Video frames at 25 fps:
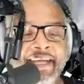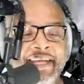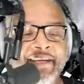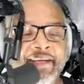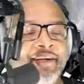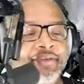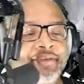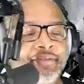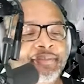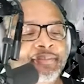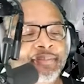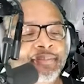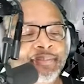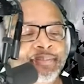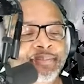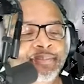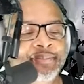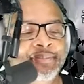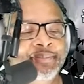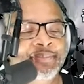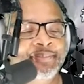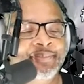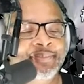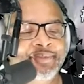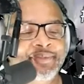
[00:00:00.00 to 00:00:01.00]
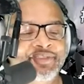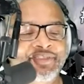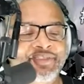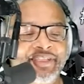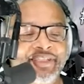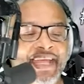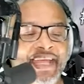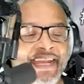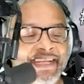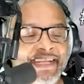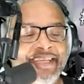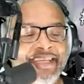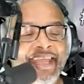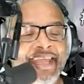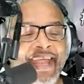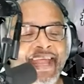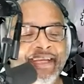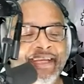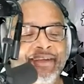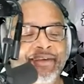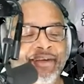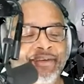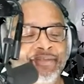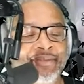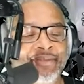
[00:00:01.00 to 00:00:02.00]
of them. She got a gang
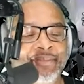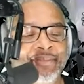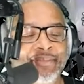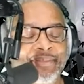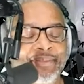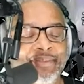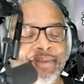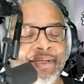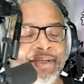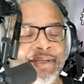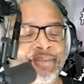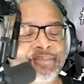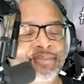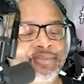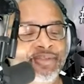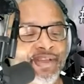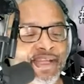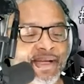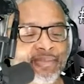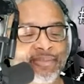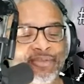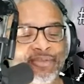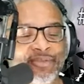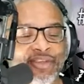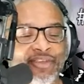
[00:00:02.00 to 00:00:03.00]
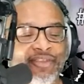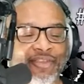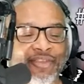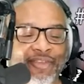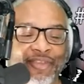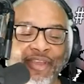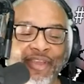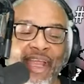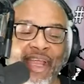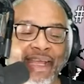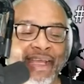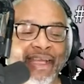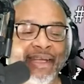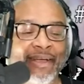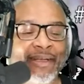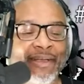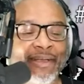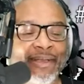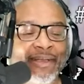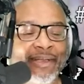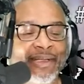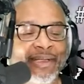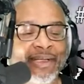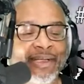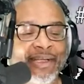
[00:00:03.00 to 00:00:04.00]
of them. I'm okay.
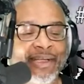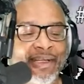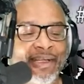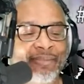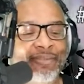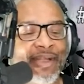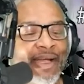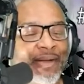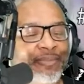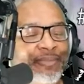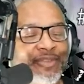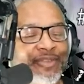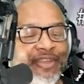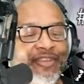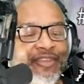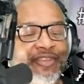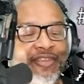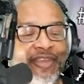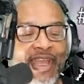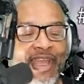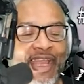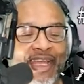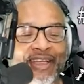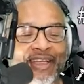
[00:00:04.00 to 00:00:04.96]
I'm, I'm, just saying